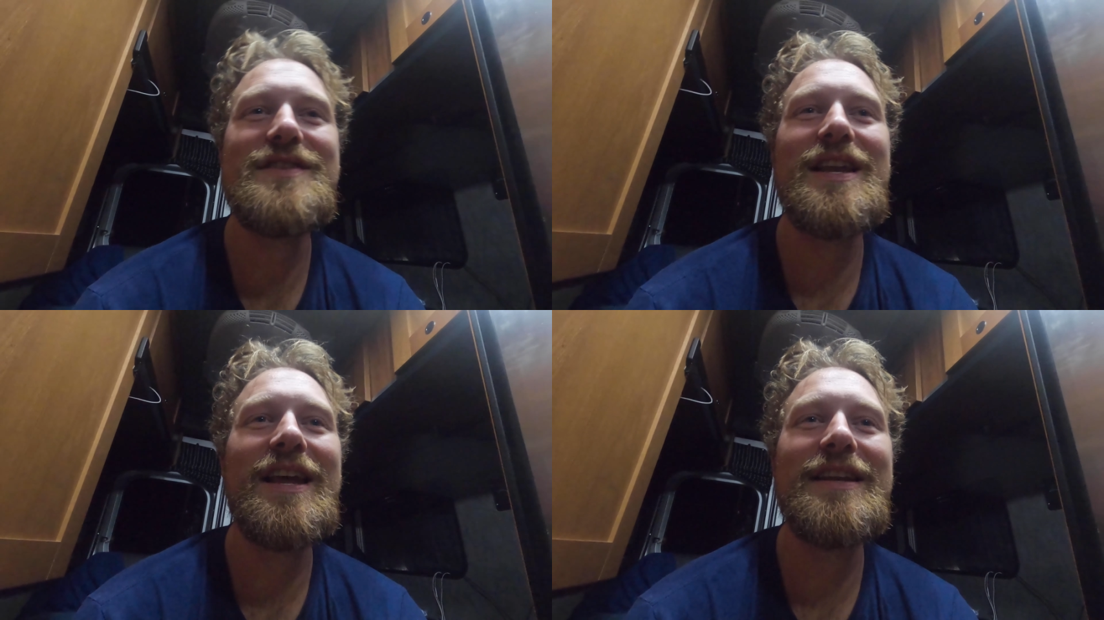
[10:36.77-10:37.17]

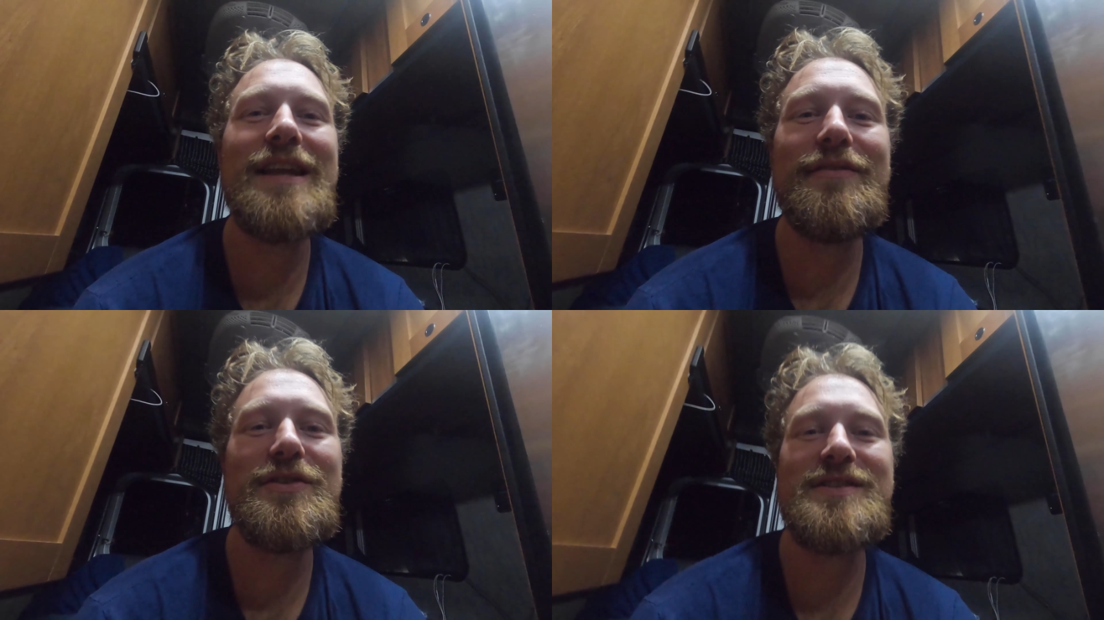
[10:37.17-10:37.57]
and had
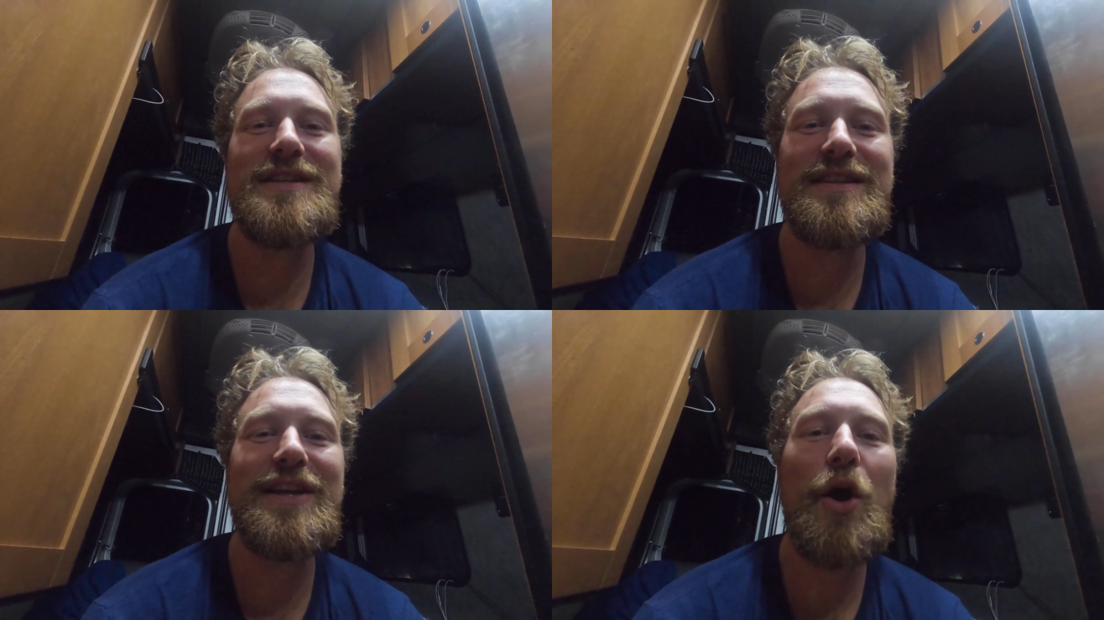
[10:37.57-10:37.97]
never
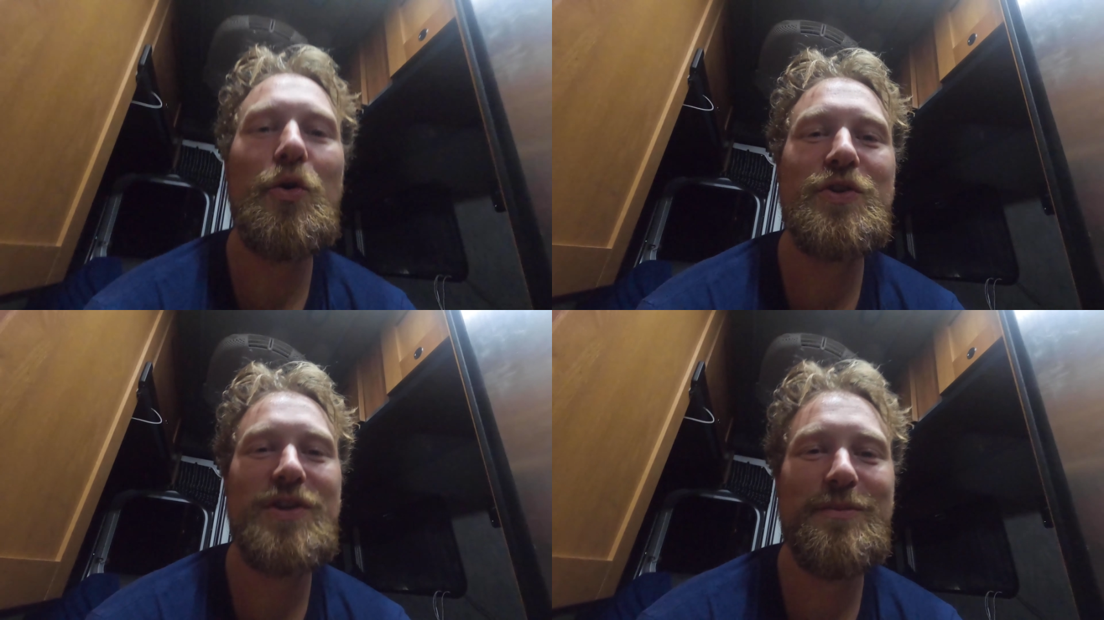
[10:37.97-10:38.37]
seen the
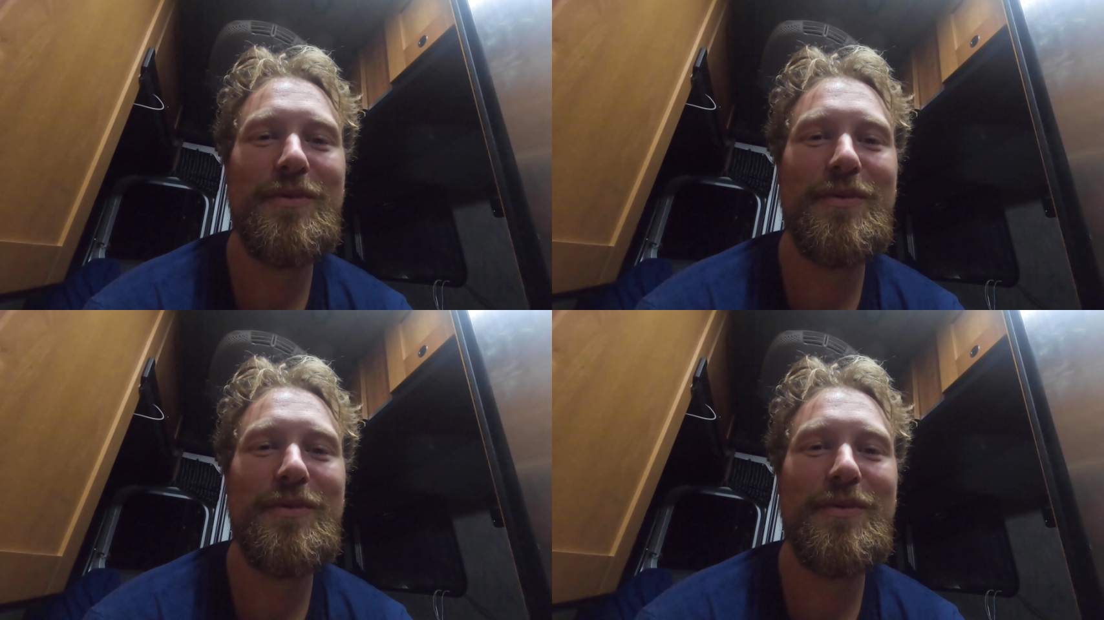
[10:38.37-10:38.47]
ocean